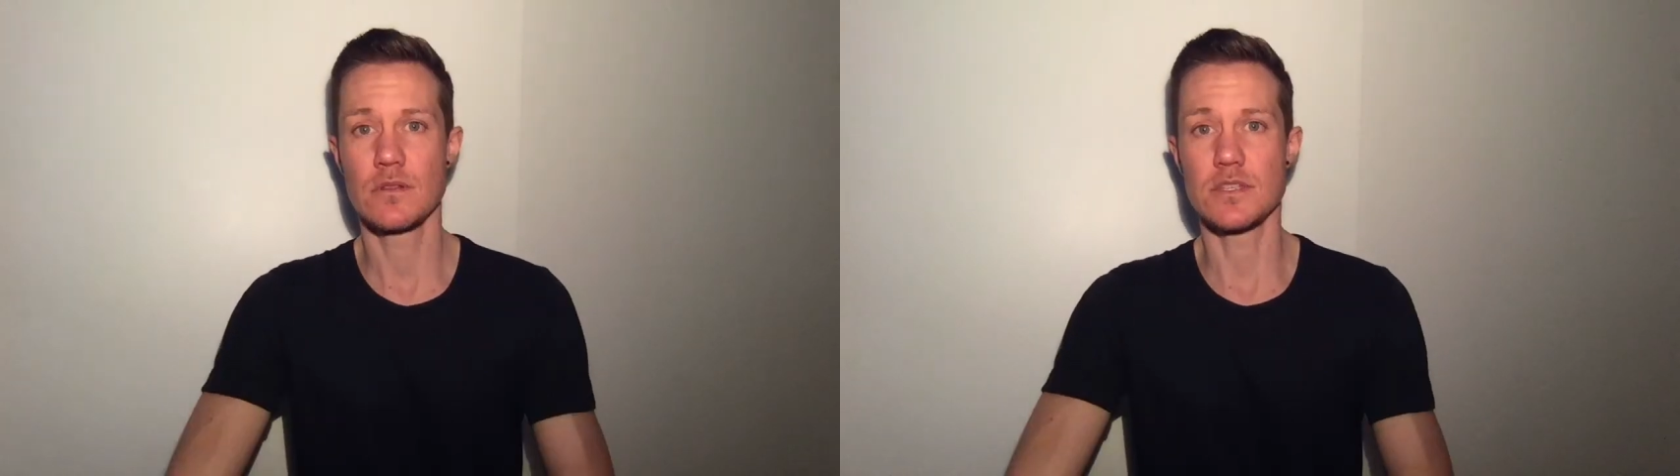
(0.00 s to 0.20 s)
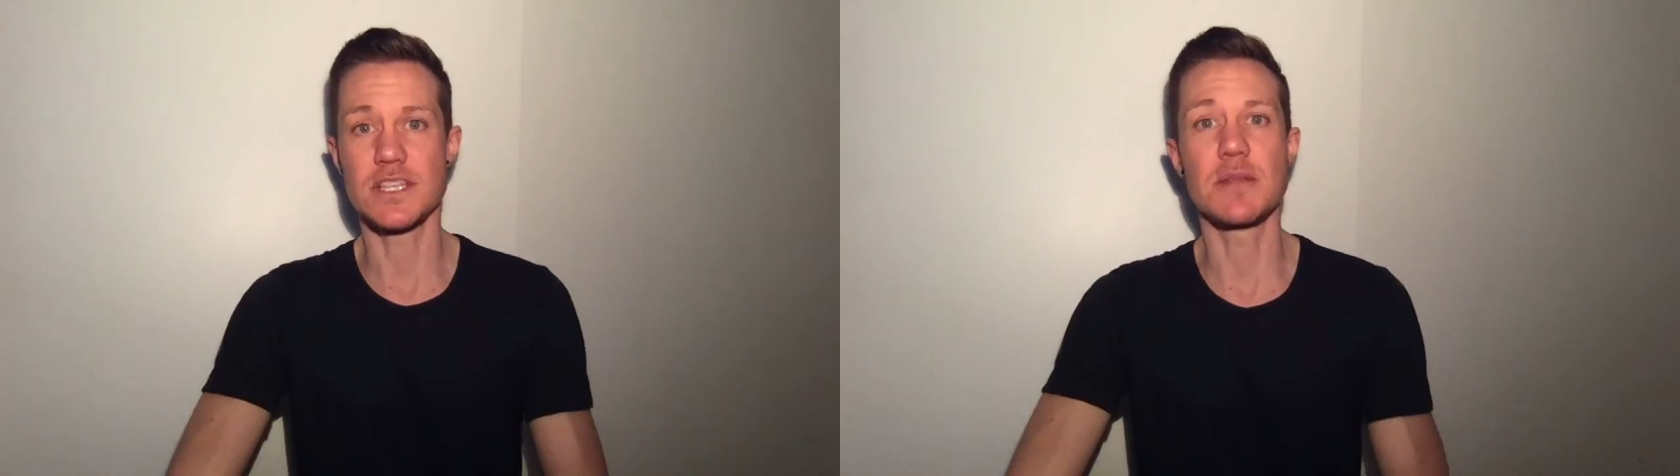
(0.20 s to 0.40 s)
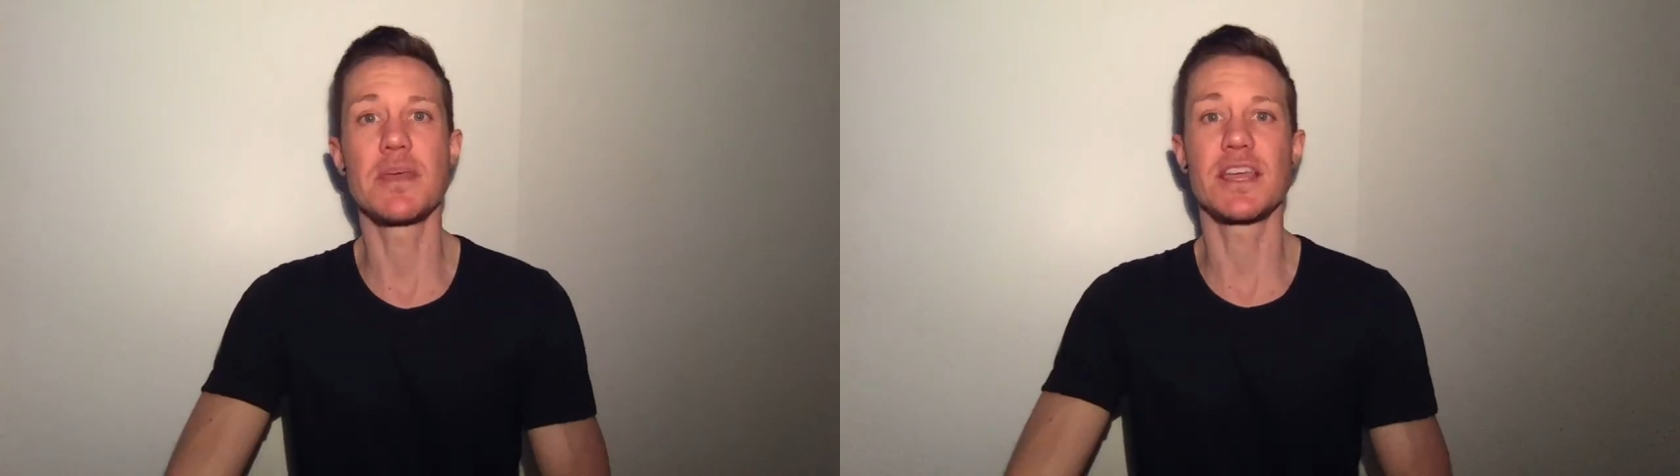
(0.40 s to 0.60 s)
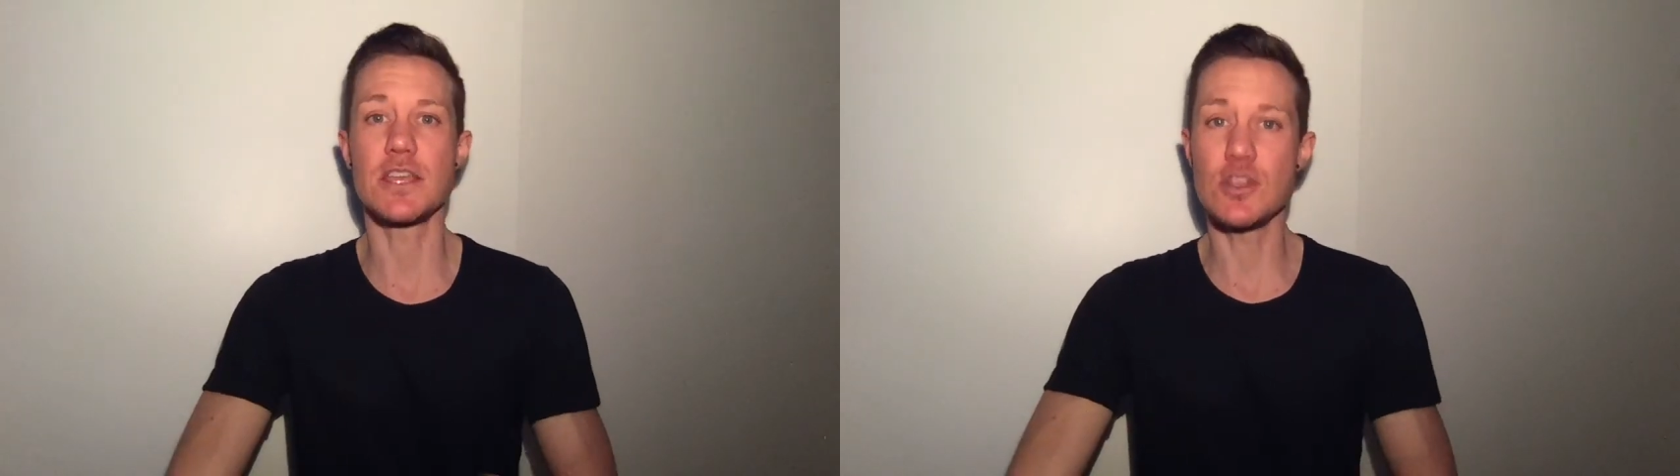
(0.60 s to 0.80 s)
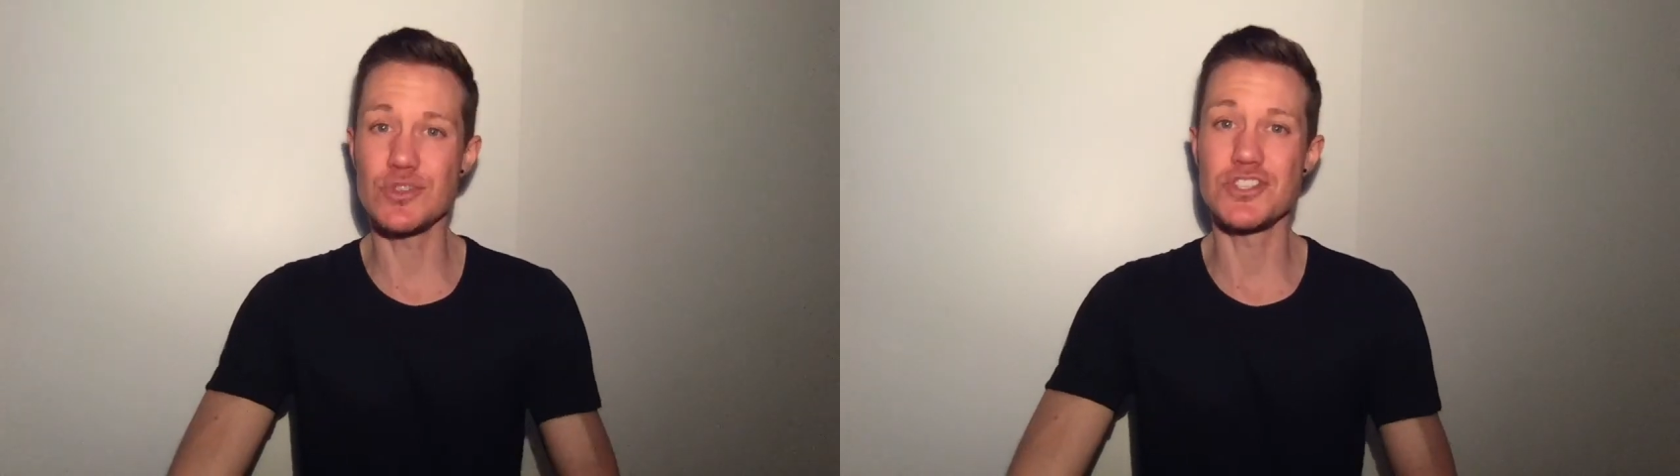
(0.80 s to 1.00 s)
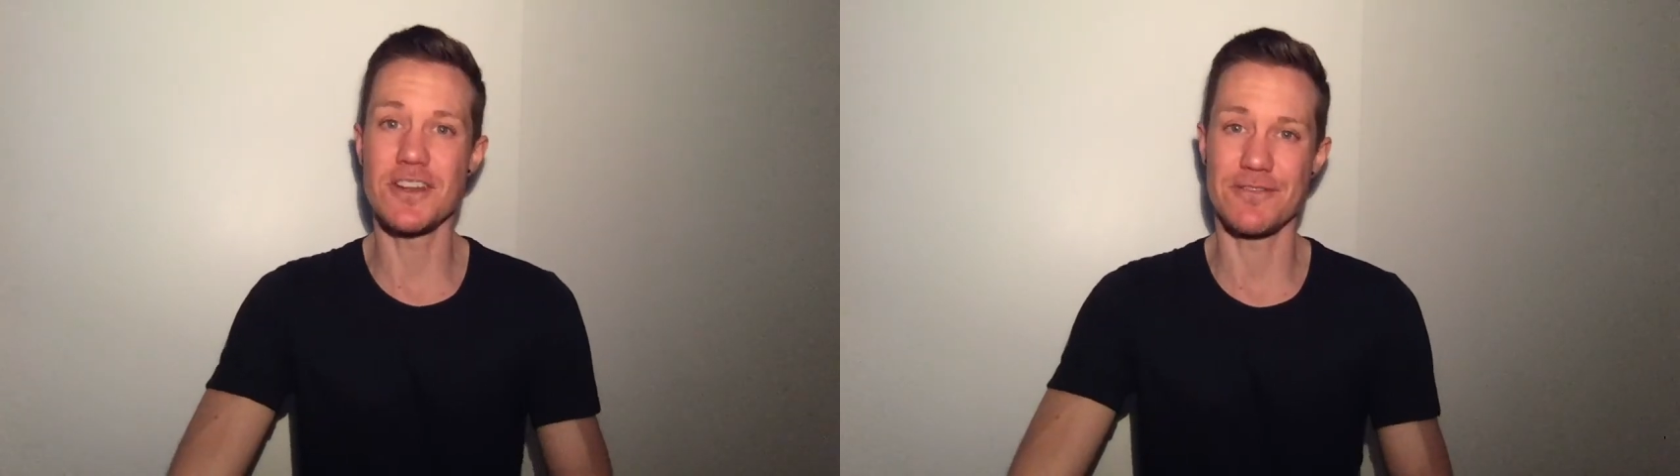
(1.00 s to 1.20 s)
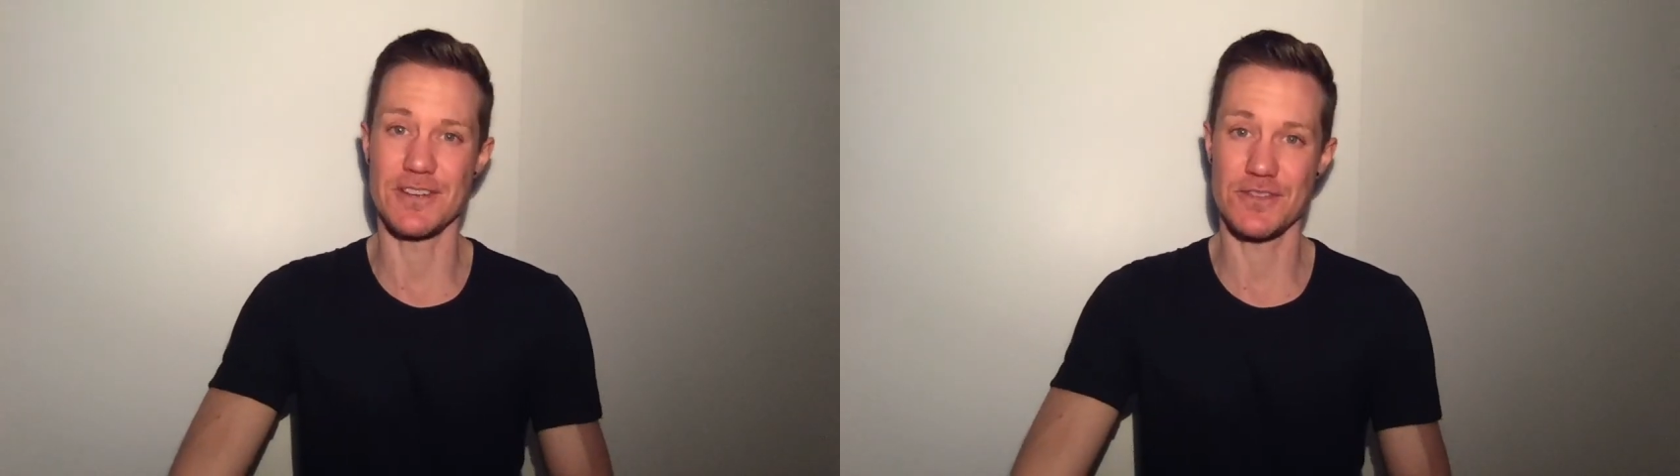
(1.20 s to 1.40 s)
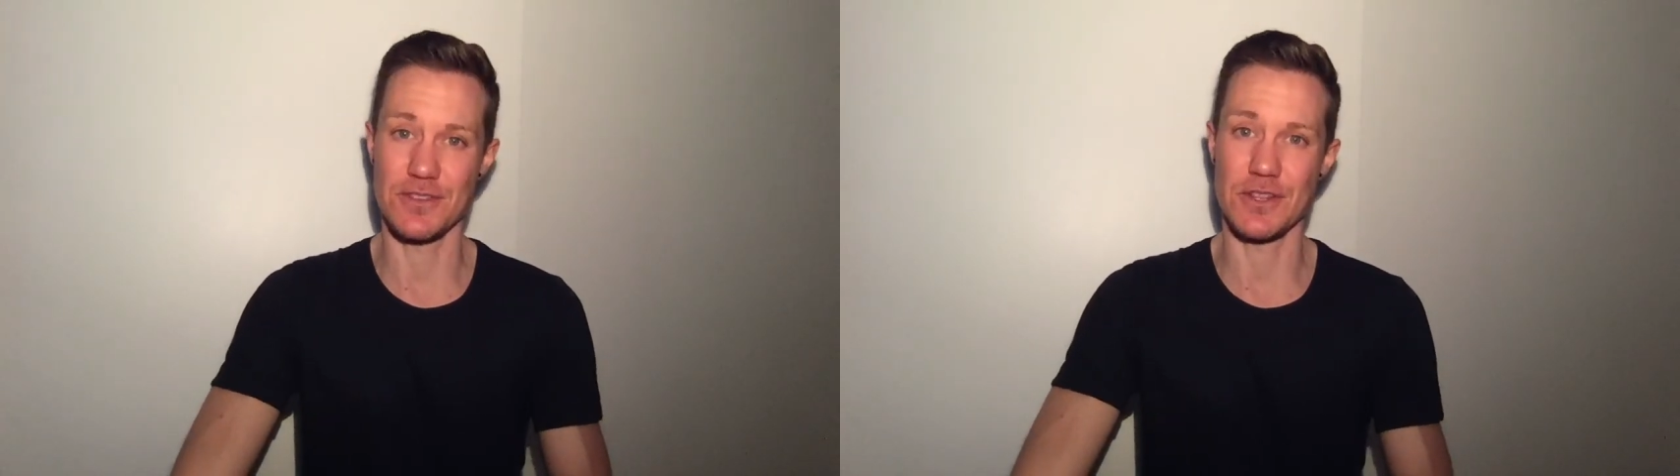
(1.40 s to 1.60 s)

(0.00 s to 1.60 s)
It's going to make a huge difference for